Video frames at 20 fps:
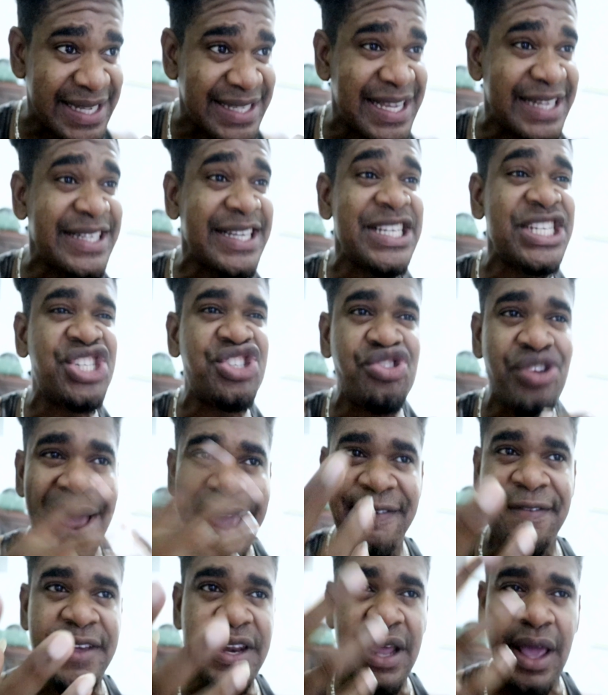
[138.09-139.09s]
Is it a
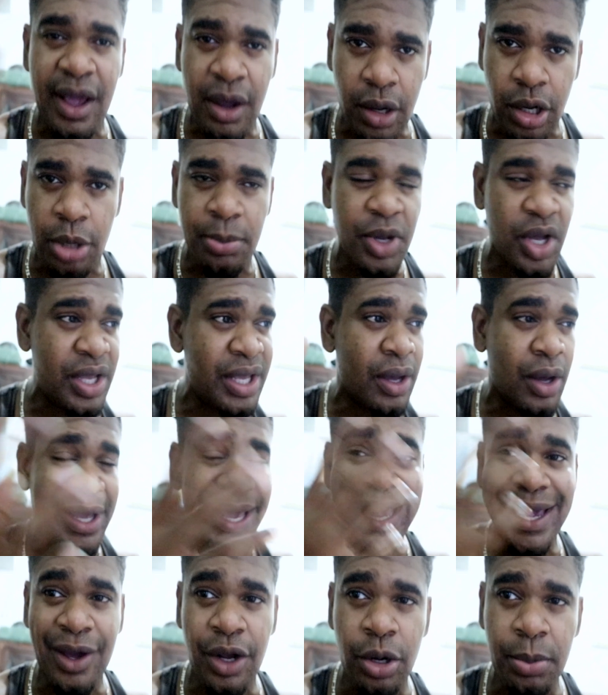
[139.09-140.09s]
striving economy,
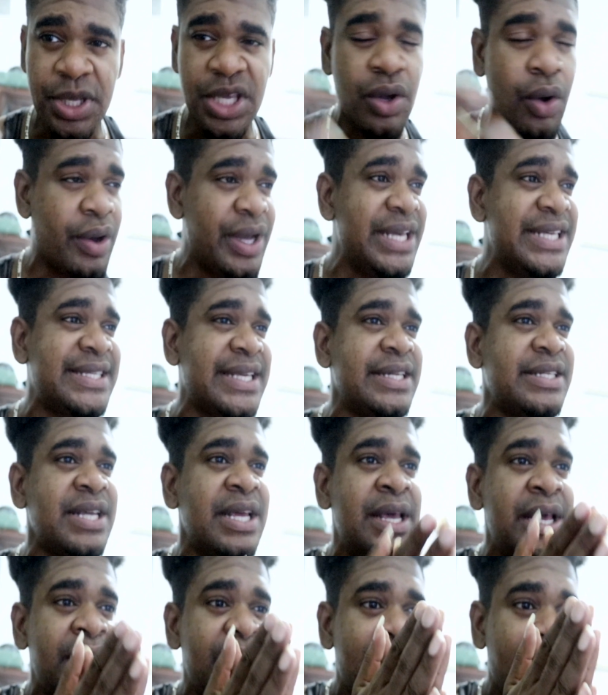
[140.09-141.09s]
economy or is it